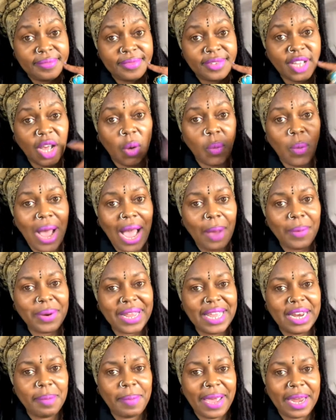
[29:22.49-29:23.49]
So why would
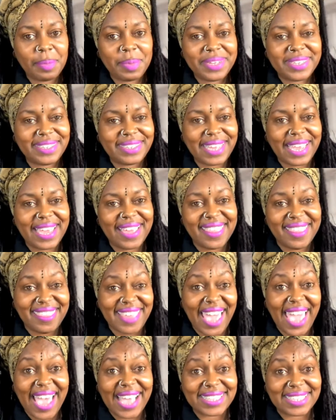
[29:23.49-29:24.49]
anybody be saying
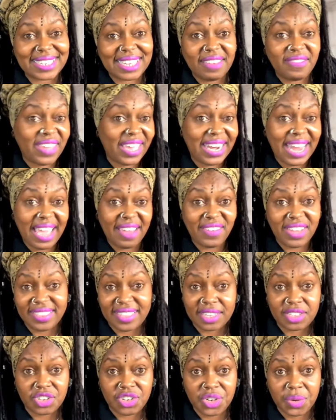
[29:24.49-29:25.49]
that if they didn't have
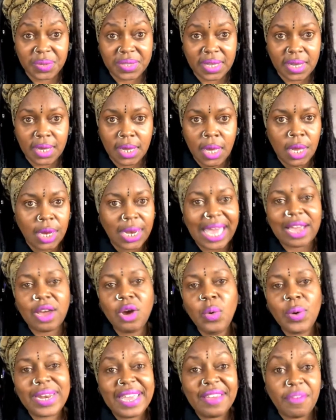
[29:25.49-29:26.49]
anything to do with it? Like,
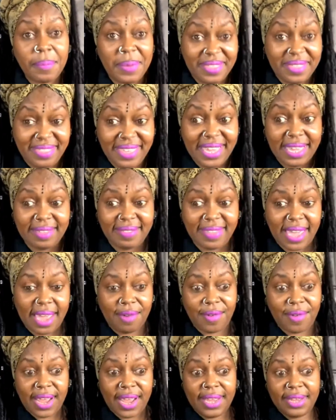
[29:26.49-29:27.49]
who would even be thinking that,
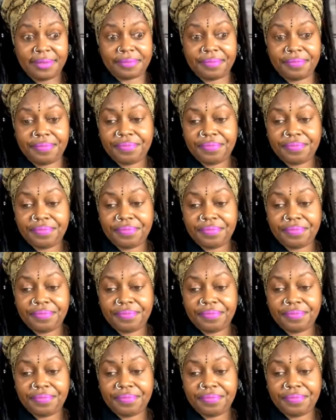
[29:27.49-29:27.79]
right?